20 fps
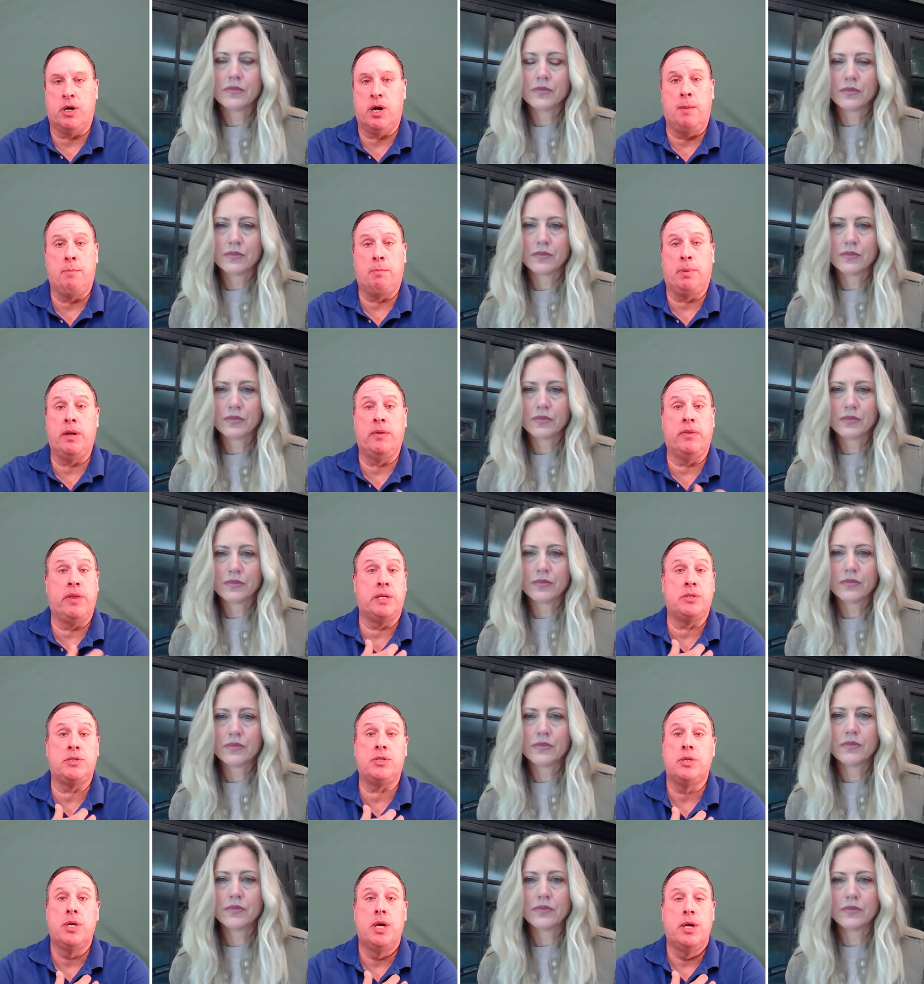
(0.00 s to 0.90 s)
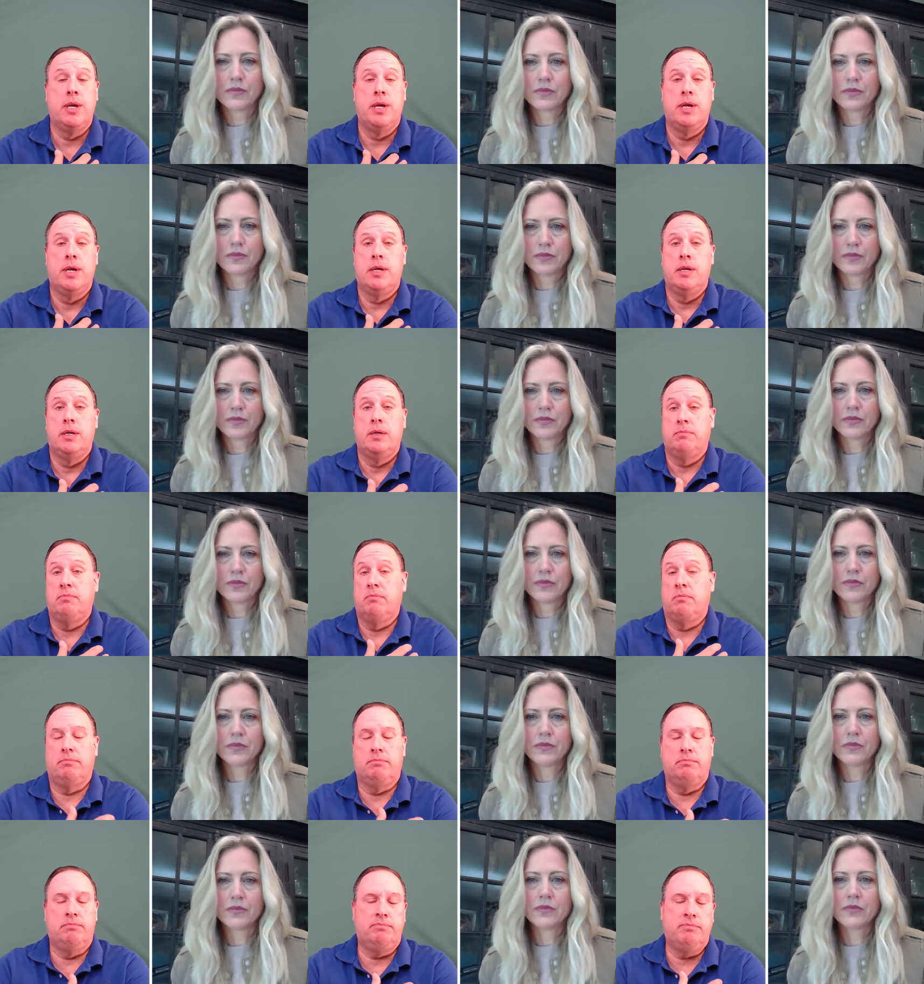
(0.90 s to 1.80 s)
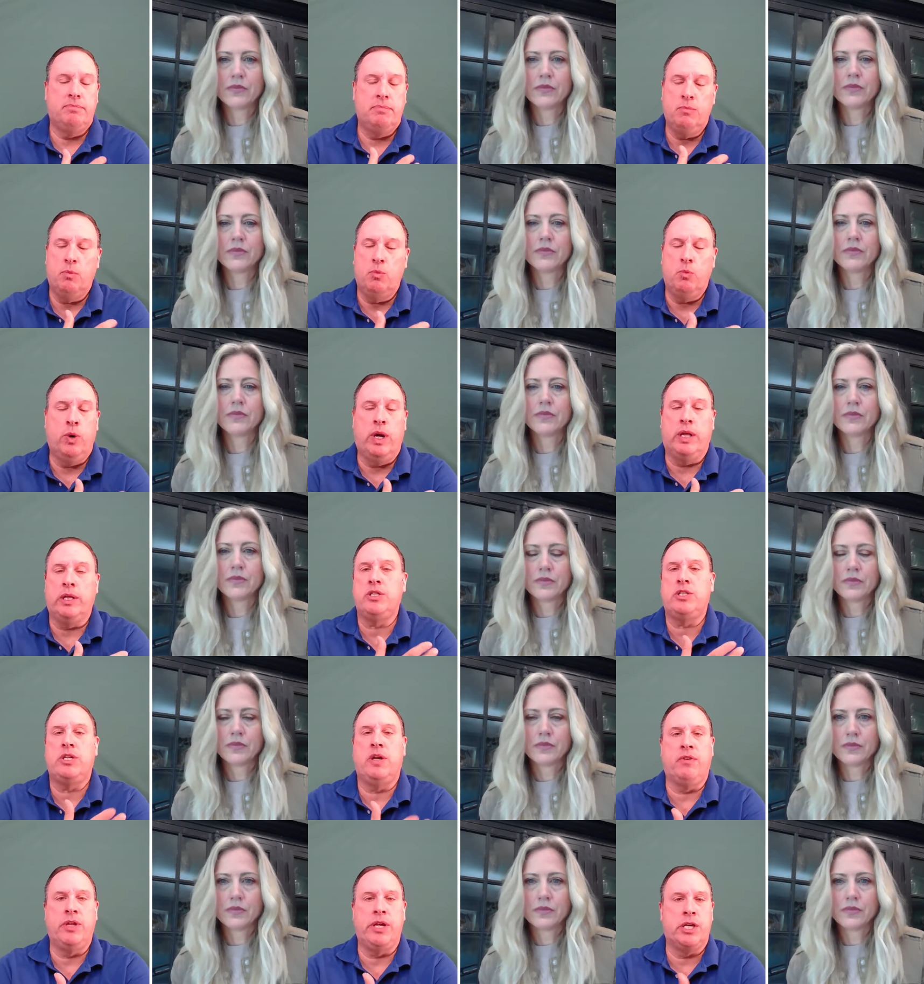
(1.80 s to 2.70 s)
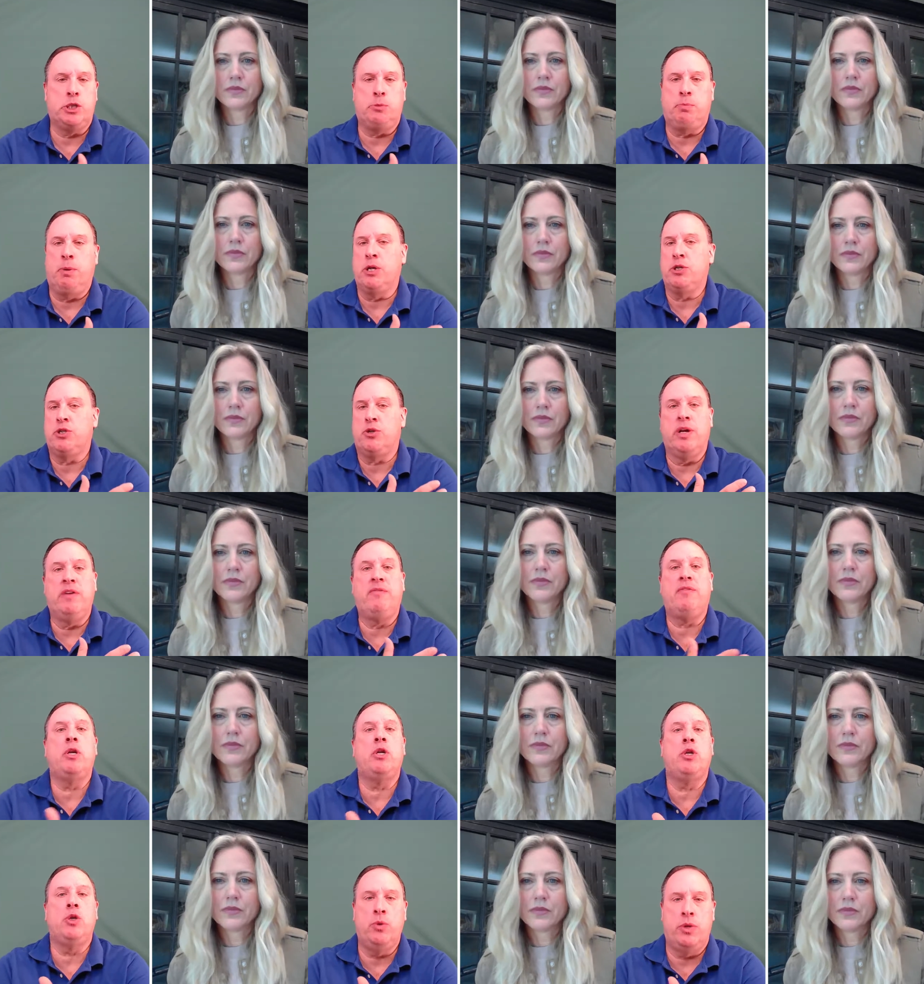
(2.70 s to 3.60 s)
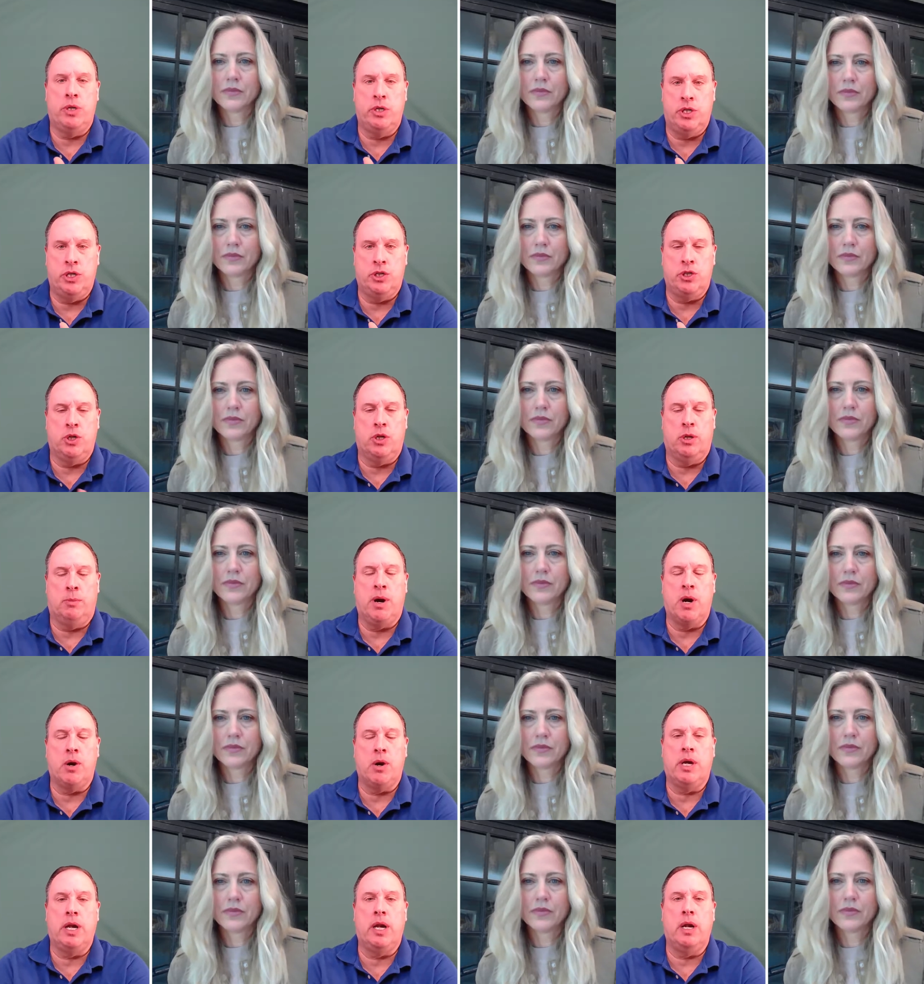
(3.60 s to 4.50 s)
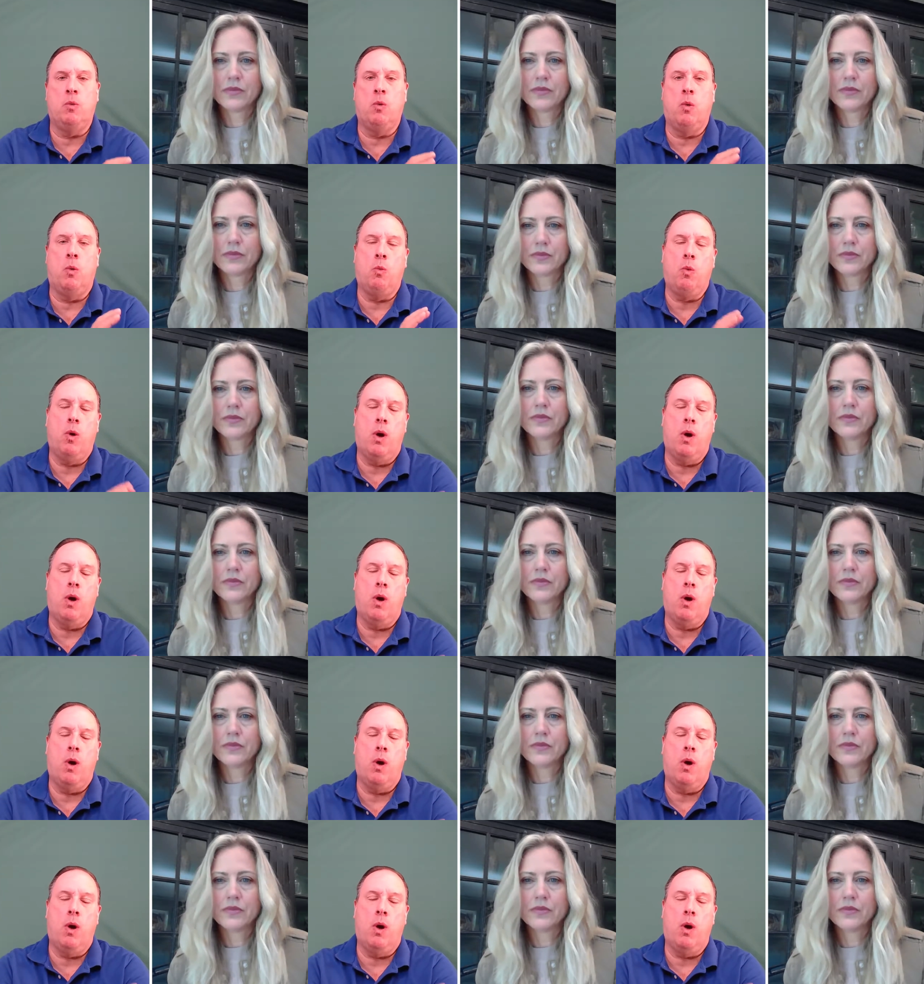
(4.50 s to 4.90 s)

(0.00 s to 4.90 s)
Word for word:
Speaker 1: or company that's relatively experienced or even new to digital marketing